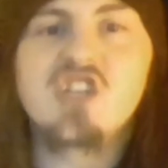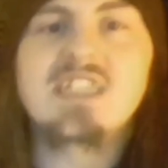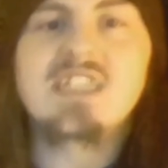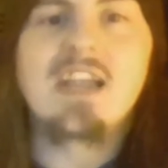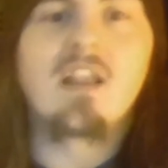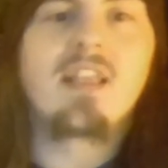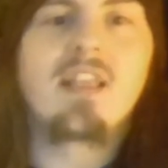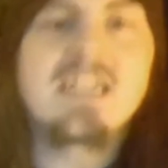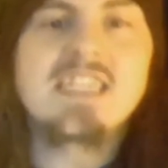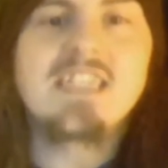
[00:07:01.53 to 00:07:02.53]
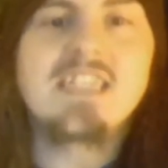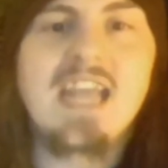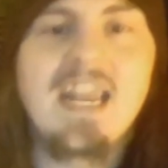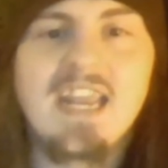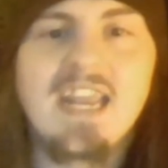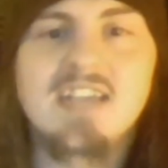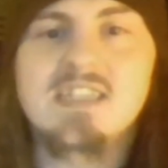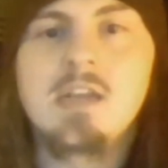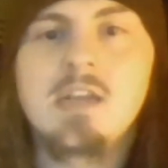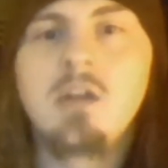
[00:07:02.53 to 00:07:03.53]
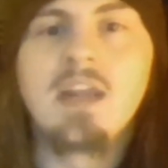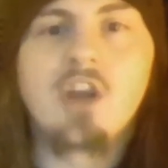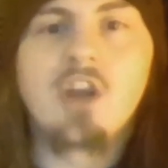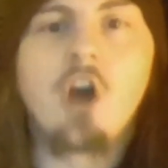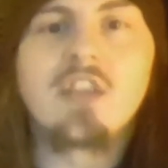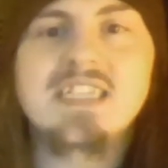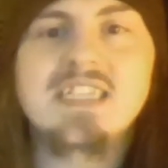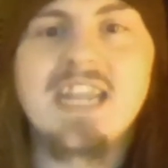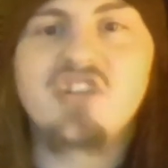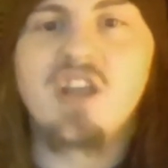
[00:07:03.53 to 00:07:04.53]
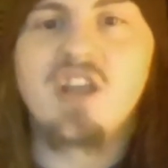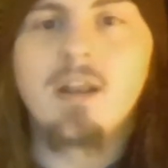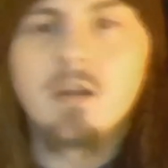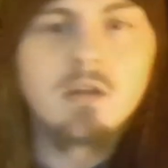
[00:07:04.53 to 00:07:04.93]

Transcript: there to listen to idiots and call the station.